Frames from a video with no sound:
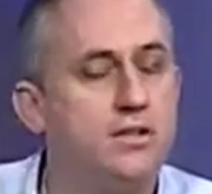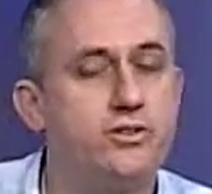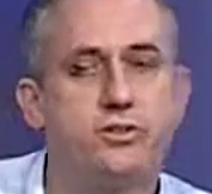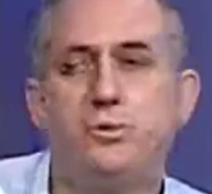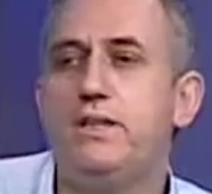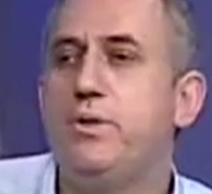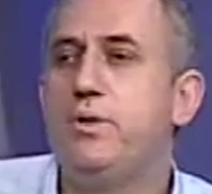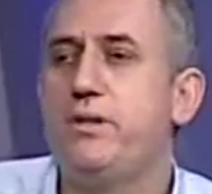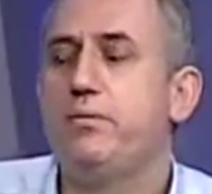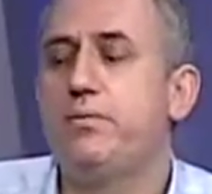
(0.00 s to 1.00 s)
So really
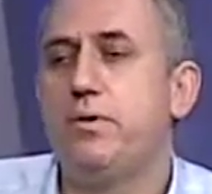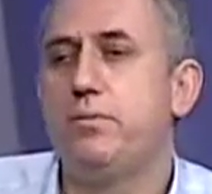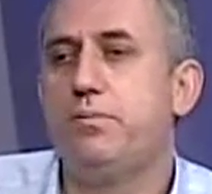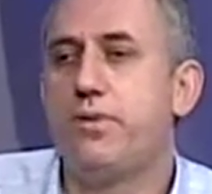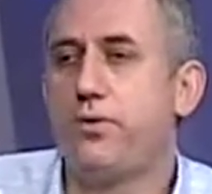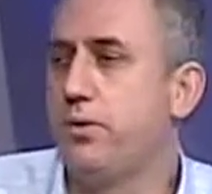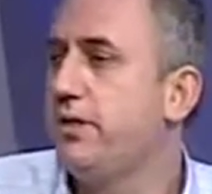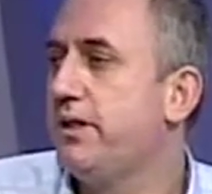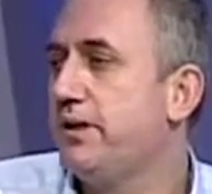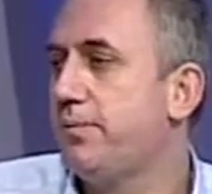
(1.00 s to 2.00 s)
we
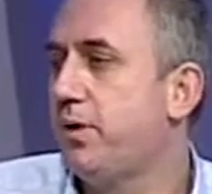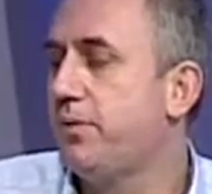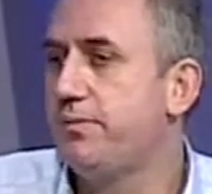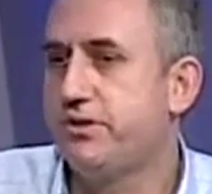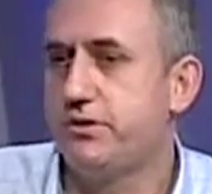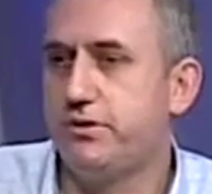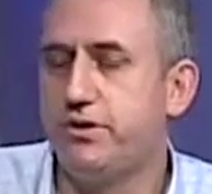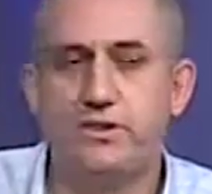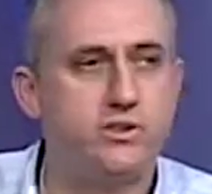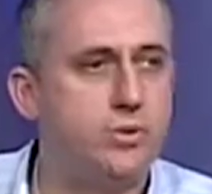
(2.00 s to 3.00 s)
thought that the problem
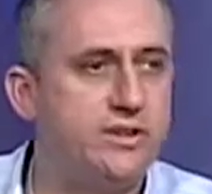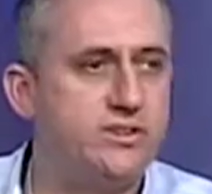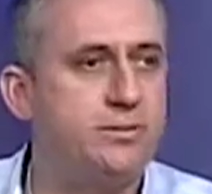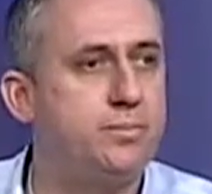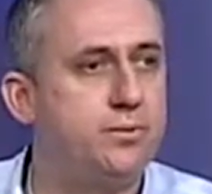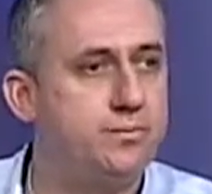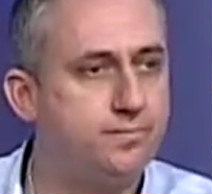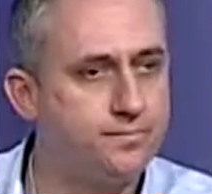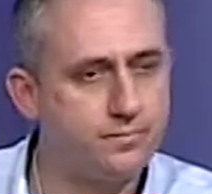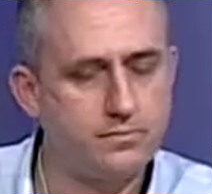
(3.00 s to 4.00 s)
solution is quite simple.
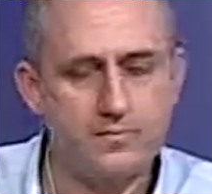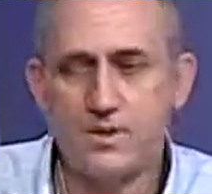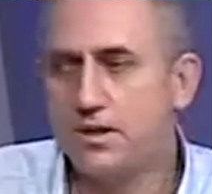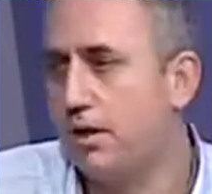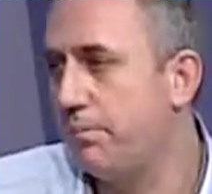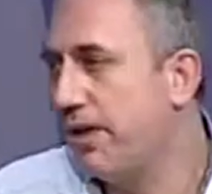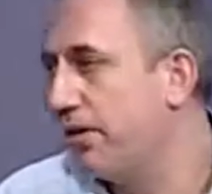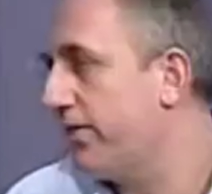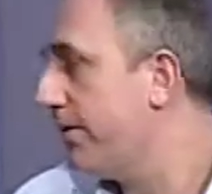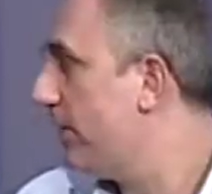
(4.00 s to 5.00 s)

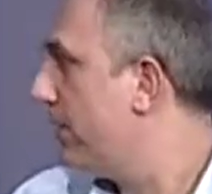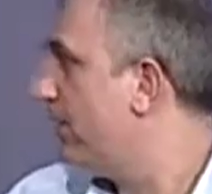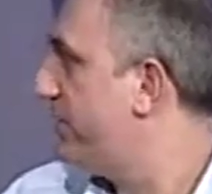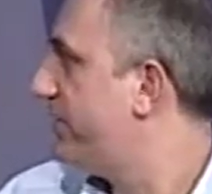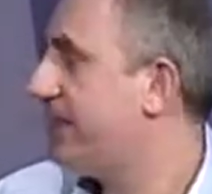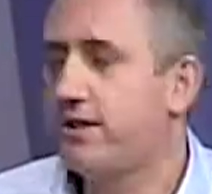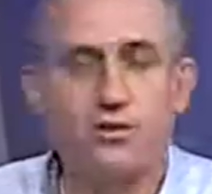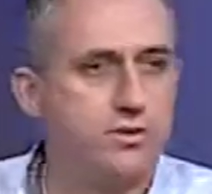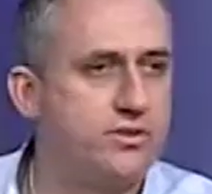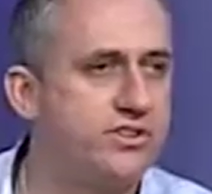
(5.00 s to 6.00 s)
However, on
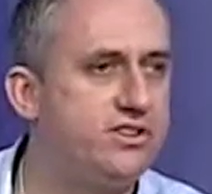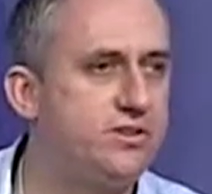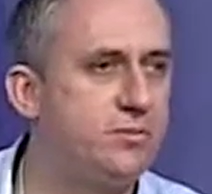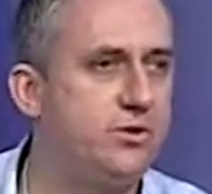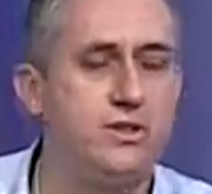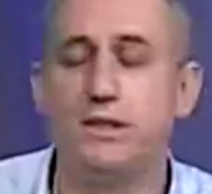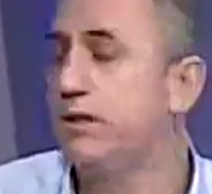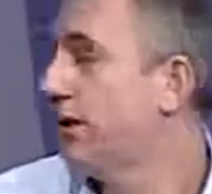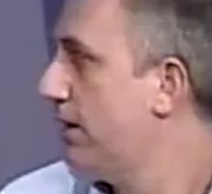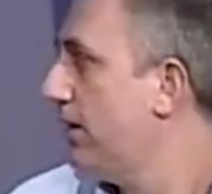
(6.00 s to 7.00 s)
second thoughts this morning,
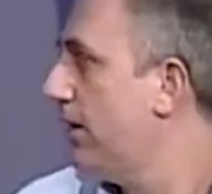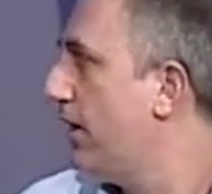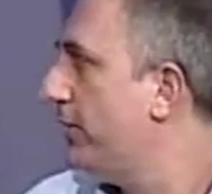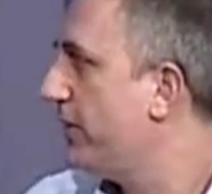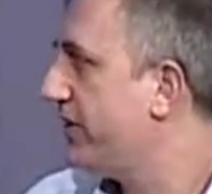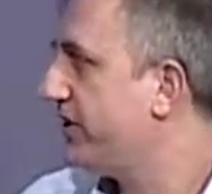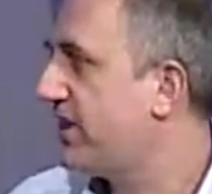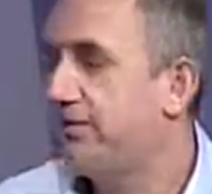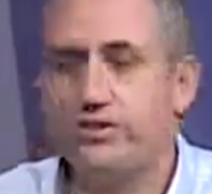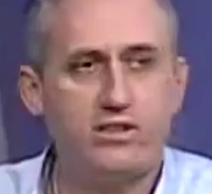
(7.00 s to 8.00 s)
I just
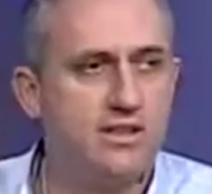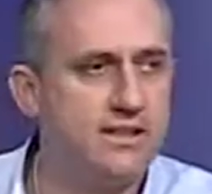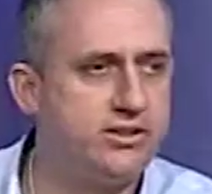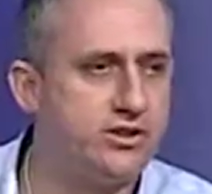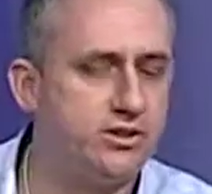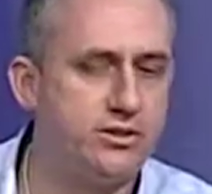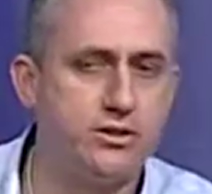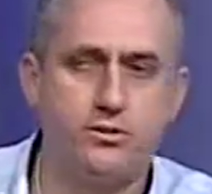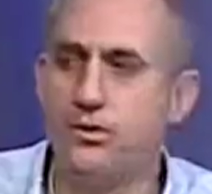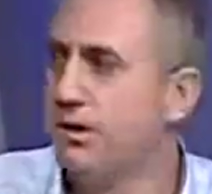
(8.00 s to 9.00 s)
have a slide to show
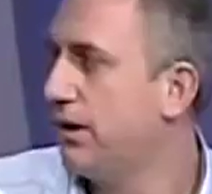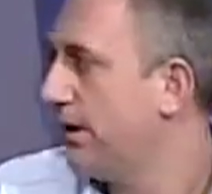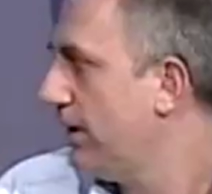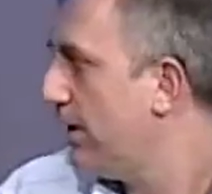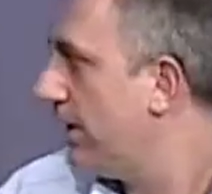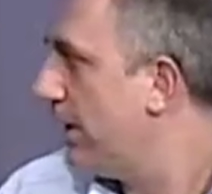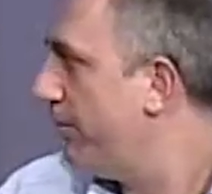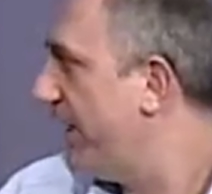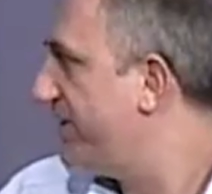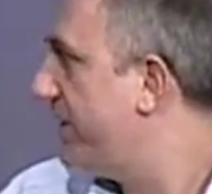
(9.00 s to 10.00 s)
you as